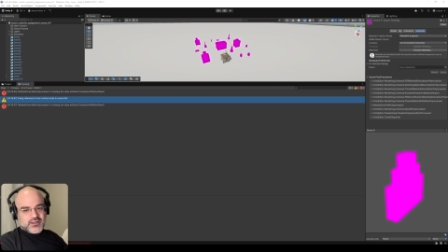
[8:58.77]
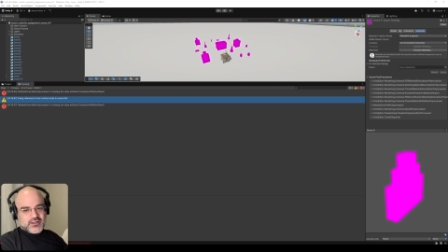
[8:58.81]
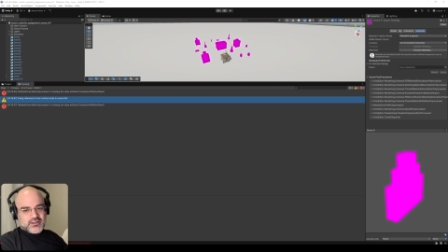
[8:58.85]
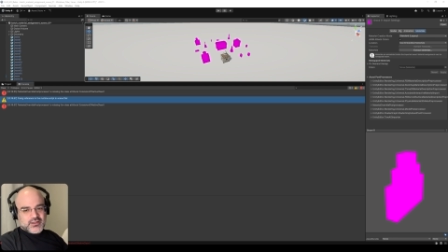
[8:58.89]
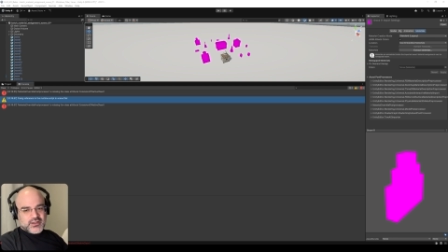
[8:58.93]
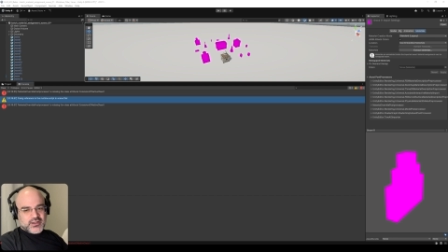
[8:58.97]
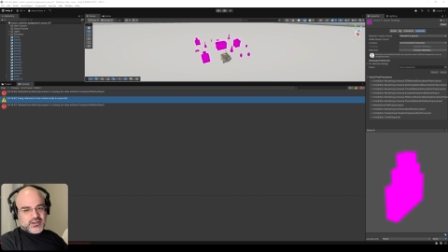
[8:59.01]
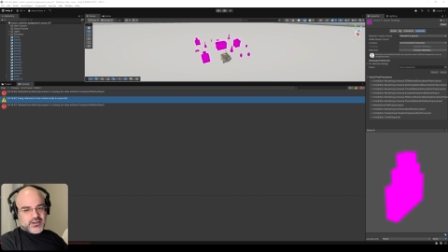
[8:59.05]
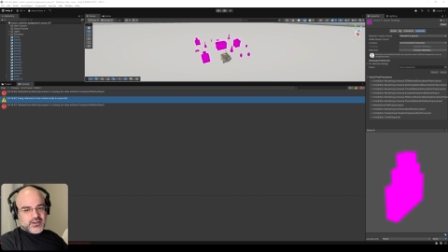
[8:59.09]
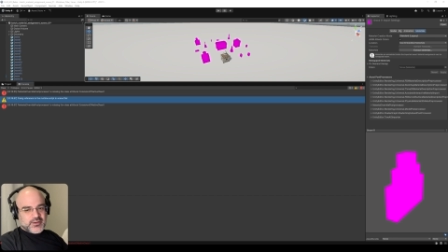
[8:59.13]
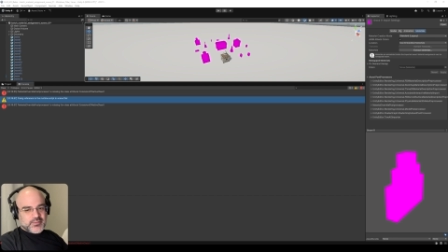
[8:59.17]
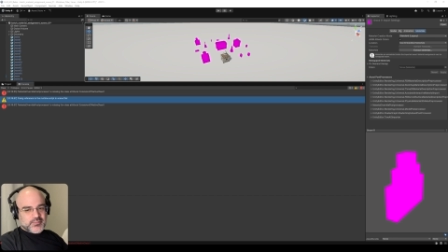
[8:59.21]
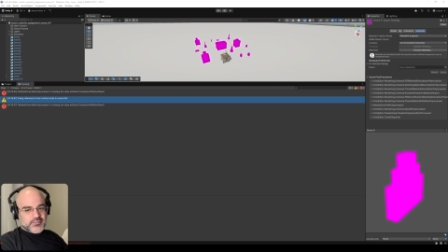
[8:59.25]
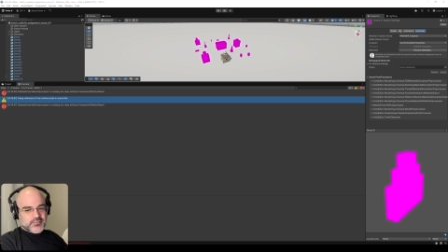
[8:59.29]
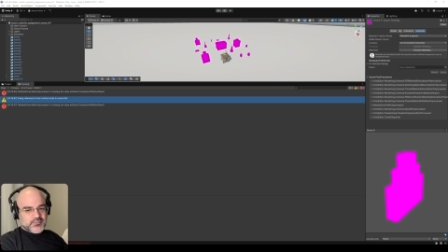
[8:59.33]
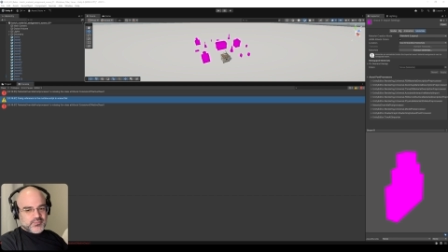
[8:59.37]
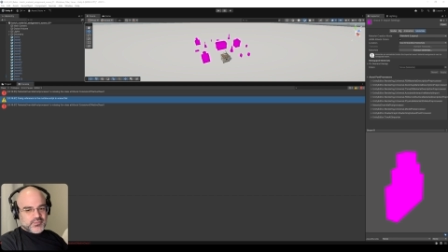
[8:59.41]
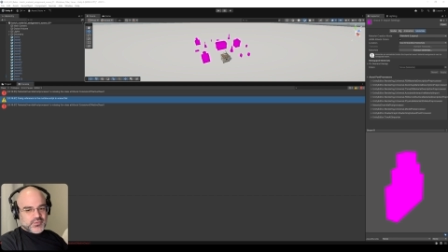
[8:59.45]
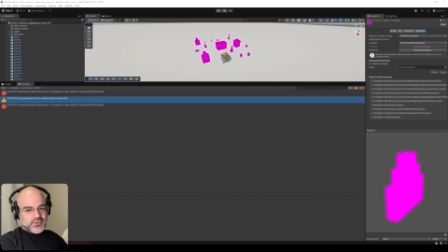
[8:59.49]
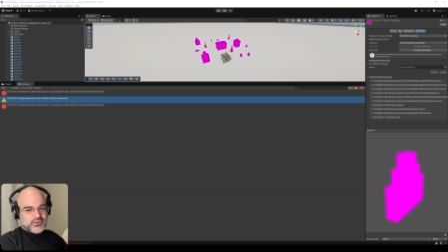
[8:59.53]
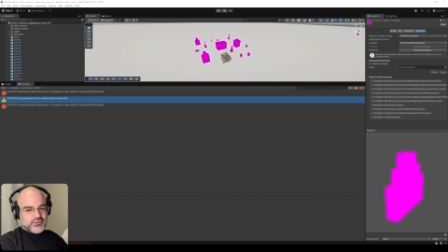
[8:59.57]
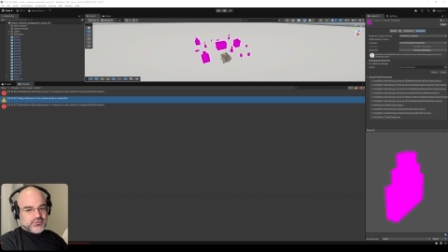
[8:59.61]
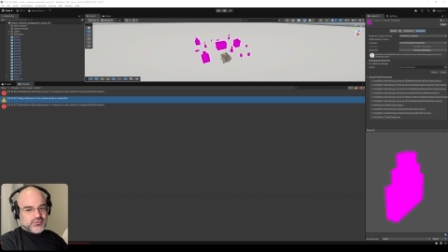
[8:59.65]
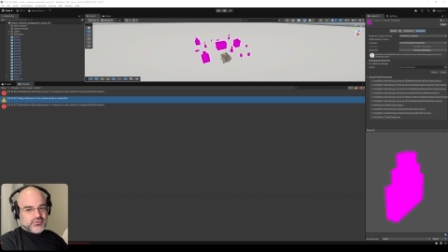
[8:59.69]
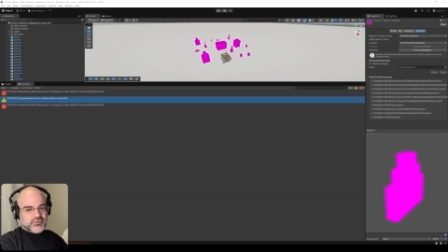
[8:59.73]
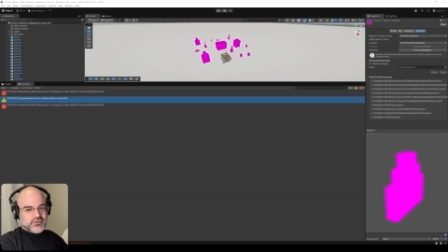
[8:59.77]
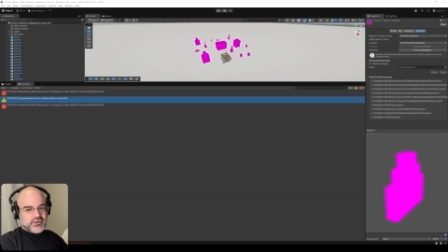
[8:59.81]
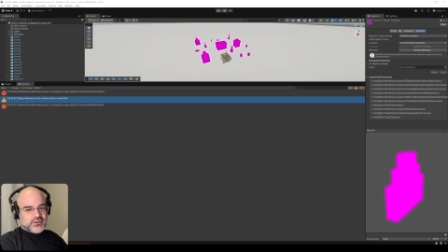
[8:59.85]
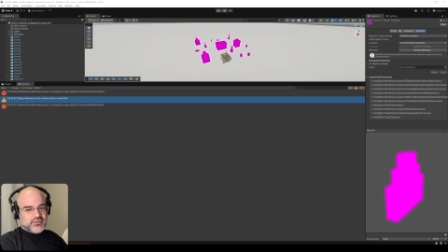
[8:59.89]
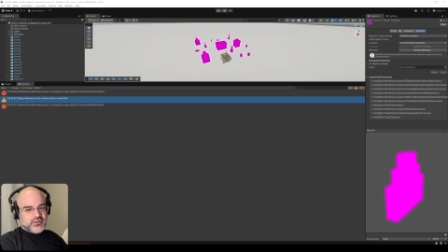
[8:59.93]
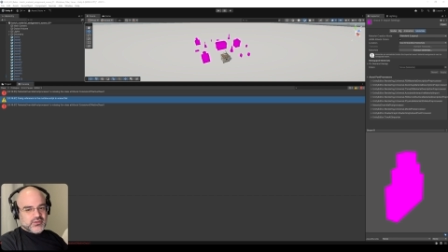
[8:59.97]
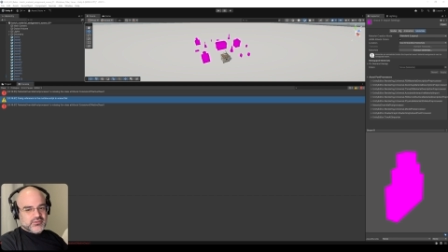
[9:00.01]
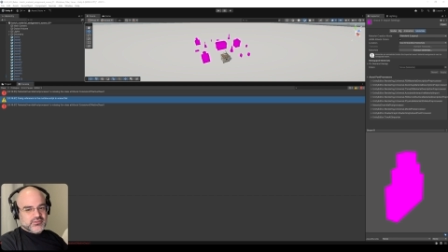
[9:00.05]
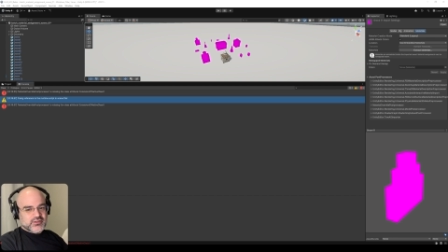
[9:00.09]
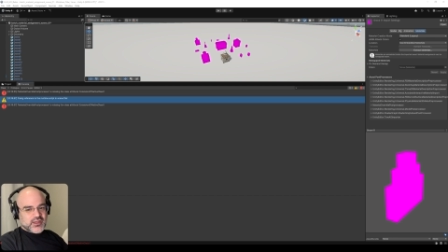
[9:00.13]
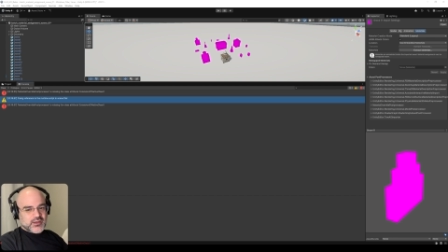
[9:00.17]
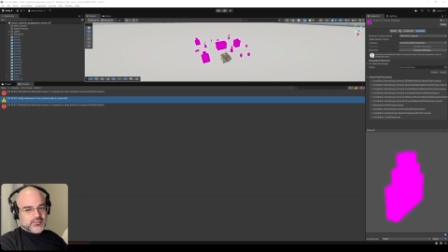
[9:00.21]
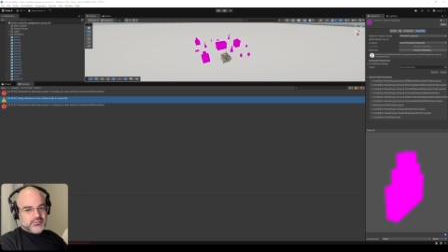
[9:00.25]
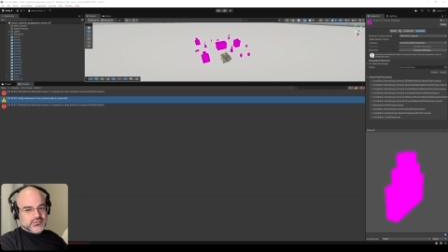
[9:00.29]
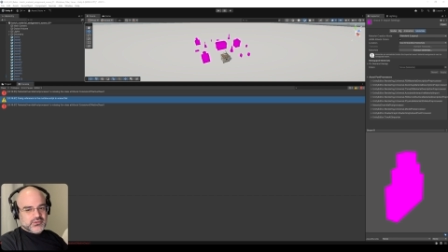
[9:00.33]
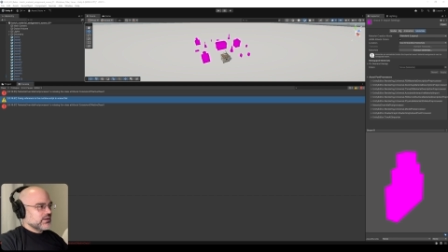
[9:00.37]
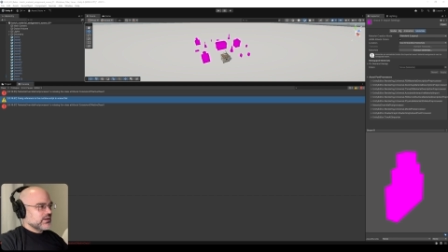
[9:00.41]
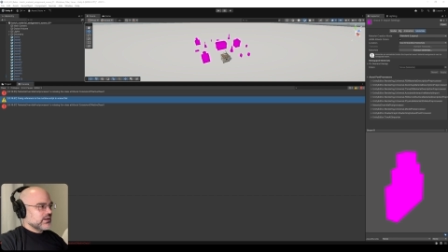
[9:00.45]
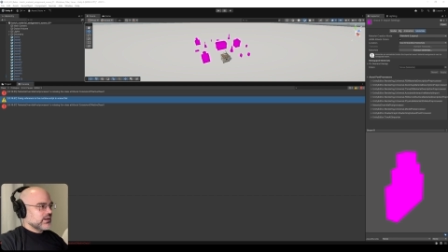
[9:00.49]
um, fifth attempt.